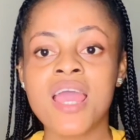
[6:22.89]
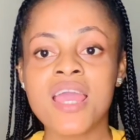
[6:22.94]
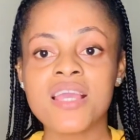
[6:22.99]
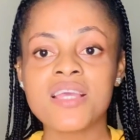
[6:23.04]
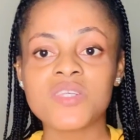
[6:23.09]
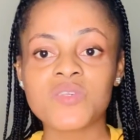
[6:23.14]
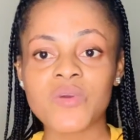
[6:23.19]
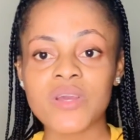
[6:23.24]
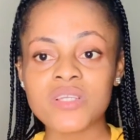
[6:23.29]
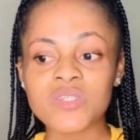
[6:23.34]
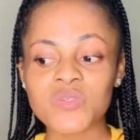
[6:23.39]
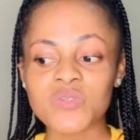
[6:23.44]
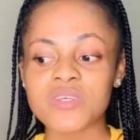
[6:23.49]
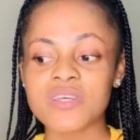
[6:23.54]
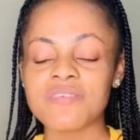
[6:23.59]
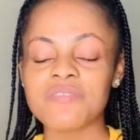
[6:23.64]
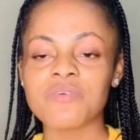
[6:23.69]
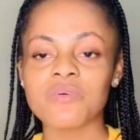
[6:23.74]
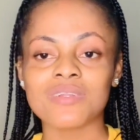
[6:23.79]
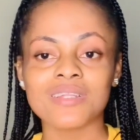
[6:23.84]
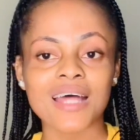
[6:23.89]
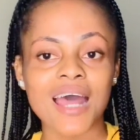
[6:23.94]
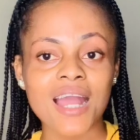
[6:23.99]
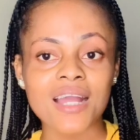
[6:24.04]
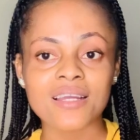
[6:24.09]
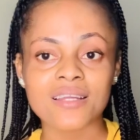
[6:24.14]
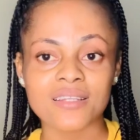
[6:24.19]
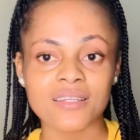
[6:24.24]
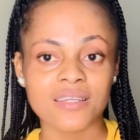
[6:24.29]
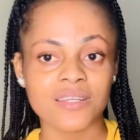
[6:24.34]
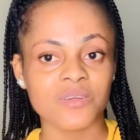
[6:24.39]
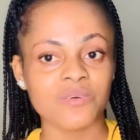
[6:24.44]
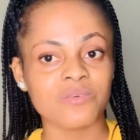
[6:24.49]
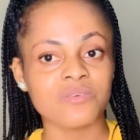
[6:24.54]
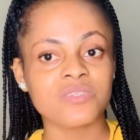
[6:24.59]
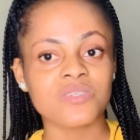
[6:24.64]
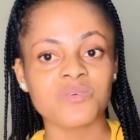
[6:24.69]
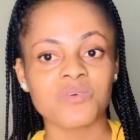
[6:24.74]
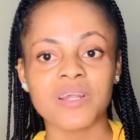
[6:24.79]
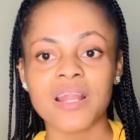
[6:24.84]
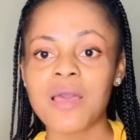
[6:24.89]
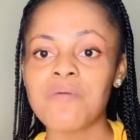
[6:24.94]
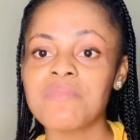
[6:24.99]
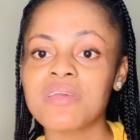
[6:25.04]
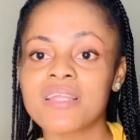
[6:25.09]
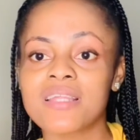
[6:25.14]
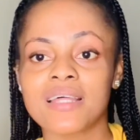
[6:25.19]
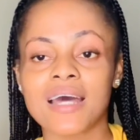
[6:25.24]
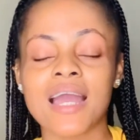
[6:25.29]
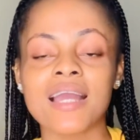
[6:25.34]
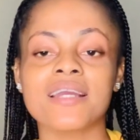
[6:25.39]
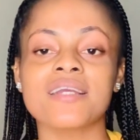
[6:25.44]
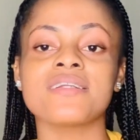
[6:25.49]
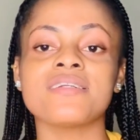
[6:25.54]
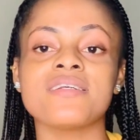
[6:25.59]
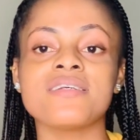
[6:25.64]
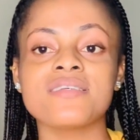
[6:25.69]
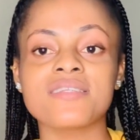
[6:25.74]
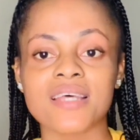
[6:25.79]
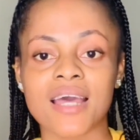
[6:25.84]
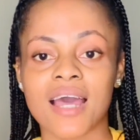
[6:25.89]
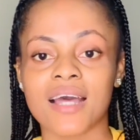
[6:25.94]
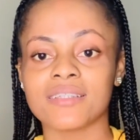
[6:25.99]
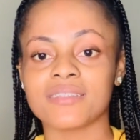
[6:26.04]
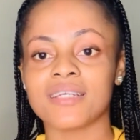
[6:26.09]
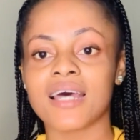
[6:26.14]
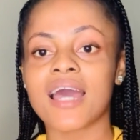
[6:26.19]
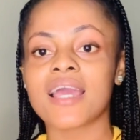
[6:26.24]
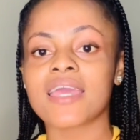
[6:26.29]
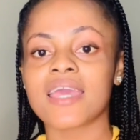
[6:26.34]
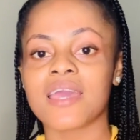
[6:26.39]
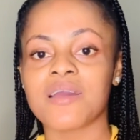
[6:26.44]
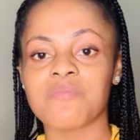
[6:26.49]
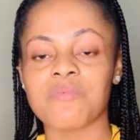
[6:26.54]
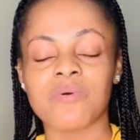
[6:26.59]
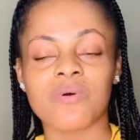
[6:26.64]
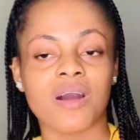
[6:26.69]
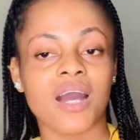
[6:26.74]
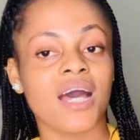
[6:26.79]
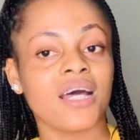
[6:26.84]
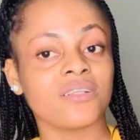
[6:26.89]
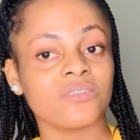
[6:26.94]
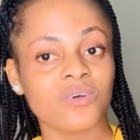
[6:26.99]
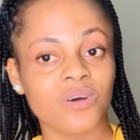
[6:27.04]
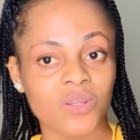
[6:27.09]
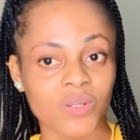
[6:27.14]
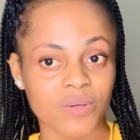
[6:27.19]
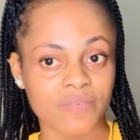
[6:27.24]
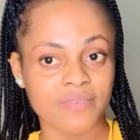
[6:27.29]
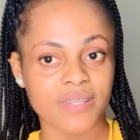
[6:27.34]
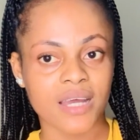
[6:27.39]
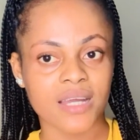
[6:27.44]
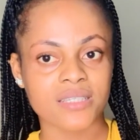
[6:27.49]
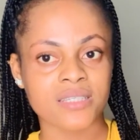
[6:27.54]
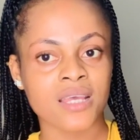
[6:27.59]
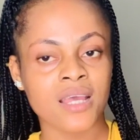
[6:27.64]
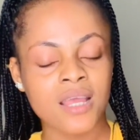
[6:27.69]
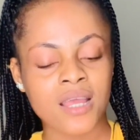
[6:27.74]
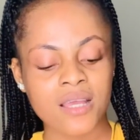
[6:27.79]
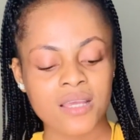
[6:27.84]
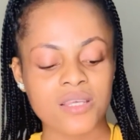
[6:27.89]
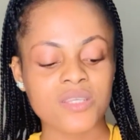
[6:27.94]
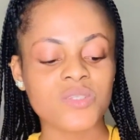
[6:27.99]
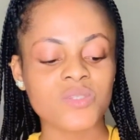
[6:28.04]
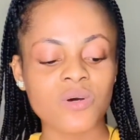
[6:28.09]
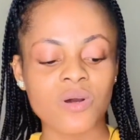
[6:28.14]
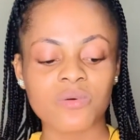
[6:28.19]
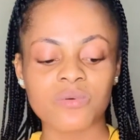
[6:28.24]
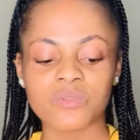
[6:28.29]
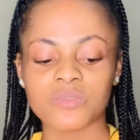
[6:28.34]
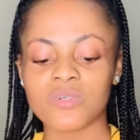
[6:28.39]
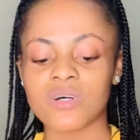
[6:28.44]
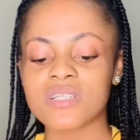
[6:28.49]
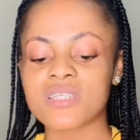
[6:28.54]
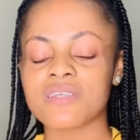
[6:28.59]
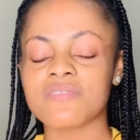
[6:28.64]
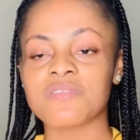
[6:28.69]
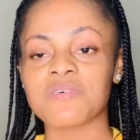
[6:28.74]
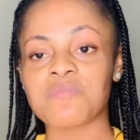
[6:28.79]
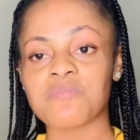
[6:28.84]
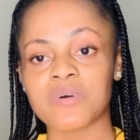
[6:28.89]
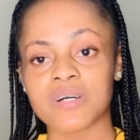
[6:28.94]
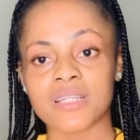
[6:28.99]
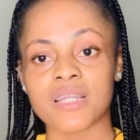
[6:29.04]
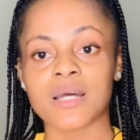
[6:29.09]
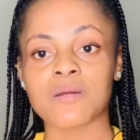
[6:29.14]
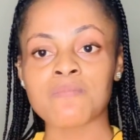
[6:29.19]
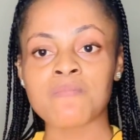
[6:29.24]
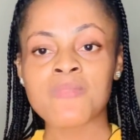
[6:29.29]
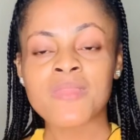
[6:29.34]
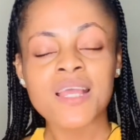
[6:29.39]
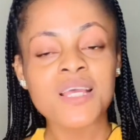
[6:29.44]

It's going to give you dark news. When I mean dark news and dark elbow and all of that, it's not good. Don't even bother.